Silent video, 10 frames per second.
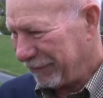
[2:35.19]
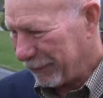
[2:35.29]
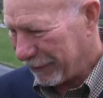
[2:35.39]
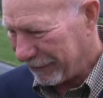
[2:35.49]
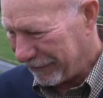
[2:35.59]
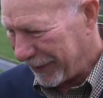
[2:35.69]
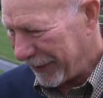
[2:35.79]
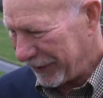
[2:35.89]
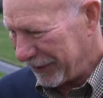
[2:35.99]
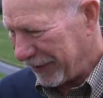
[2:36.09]
for
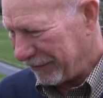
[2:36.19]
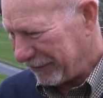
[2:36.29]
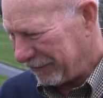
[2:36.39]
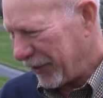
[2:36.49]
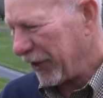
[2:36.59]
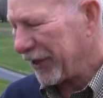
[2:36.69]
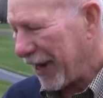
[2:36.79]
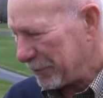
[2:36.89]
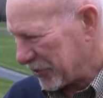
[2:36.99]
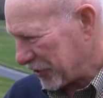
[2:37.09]
varied, uh, varied
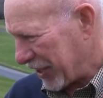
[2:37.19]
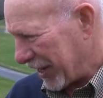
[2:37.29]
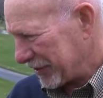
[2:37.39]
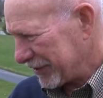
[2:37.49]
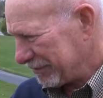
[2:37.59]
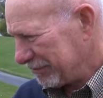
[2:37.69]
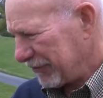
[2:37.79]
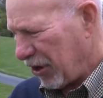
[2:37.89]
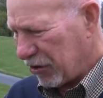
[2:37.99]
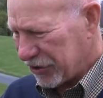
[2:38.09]
types of shots
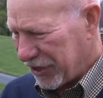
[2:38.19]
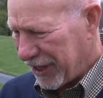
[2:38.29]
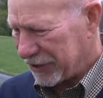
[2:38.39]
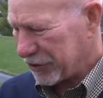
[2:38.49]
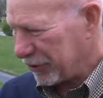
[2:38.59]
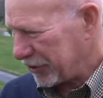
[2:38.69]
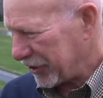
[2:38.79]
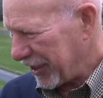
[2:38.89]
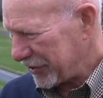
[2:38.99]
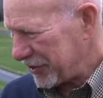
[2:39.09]
long shots, short
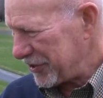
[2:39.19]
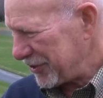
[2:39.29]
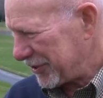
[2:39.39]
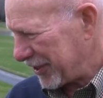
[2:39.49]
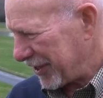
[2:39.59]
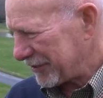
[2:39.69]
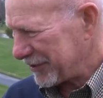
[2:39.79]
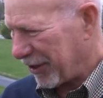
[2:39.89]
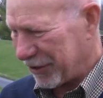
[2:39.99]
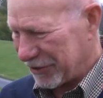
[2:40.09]
shots, easy
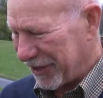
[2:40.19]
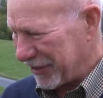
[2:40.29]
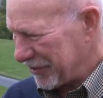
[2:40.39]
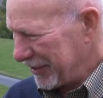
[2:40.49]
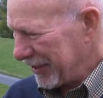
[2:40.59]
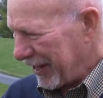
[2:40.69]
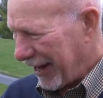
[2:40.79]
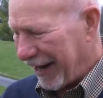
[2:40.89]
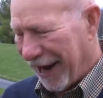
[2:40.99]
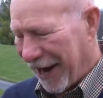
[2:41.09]
shots, hard shots.
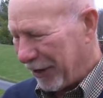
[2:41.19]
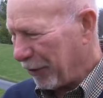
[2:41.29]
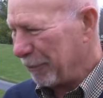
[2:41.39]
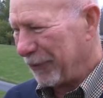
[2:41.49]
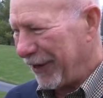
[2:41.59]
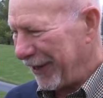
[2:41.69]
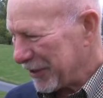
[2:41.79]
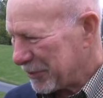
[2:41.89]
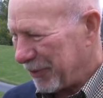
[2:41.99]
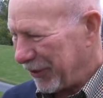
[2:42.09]
I, I hope they
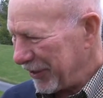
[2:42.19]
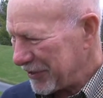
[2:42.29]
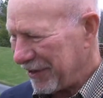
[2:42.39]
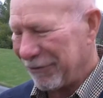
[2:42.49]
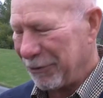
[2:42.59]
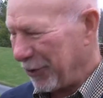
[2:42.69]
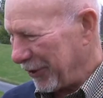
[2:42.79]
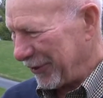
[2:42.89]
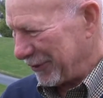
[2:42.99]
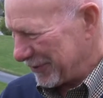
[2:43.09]
experience every
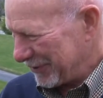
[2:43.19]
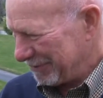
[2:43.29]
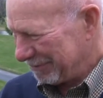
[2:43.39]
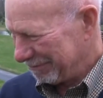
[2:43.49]
one of those.